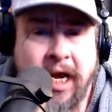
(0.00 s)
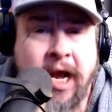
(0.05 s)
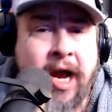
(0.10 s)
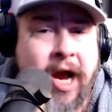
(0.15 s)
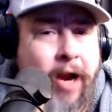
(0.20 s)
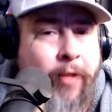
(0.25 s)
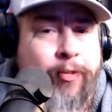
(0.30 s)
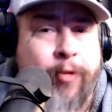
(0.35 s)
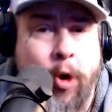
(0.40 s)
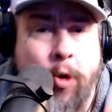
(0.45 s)

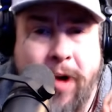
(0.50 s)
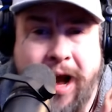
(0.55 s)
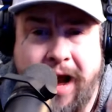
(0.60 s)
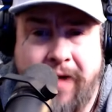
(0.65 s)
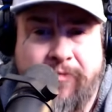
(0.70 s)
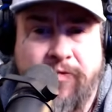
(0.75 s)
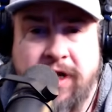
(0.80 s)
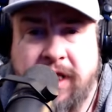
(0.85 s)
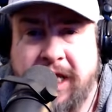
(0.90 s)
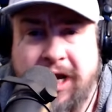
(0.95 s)
and throw
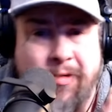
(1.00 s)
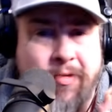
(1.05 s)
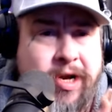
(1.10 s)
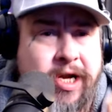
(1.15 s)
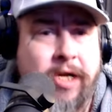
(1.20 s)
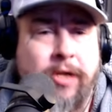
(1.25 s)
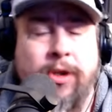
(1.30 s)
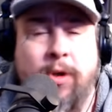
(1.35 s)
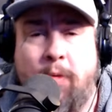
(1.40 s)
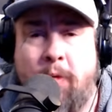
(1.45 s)
every theory
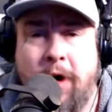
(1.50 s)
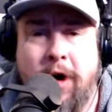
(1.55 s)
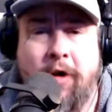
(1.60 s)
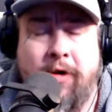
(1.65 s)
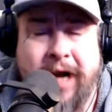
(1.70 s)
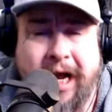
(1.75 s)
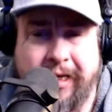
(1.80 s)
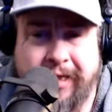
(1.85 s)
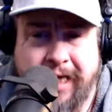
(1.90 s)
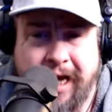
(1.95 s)
in the world
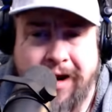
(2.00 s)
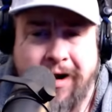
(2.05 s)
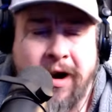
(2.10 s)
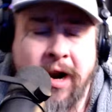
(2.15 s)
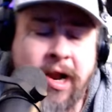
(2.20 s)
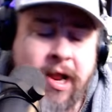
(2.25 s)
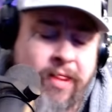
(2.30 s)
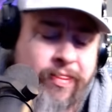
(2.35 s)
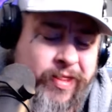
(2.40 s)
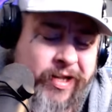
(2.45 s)
out there,
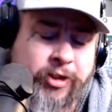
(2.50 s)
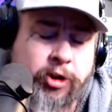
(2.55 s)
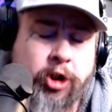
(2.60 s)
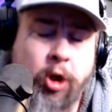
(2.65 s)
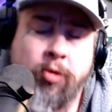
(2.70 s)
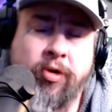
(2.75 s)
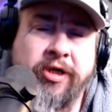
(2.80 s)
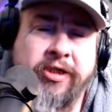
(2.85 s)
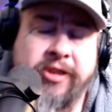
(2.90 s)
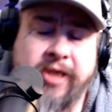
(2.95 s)
then so
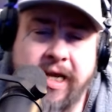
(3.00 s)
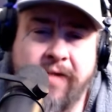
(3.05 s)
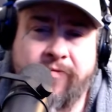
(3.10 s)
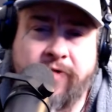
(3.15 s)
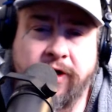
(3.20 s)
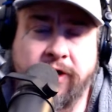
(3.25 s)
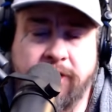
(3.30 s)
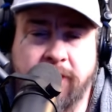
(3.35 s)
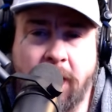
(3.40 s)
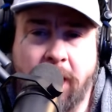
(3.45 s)
can Steve
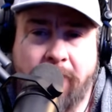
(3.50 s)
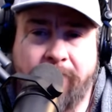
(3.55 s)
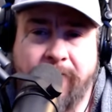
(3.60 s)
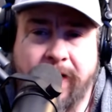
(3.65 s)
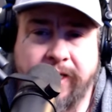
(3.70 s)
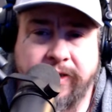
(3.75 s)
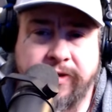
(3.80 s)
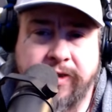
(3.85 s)
Gonsalves.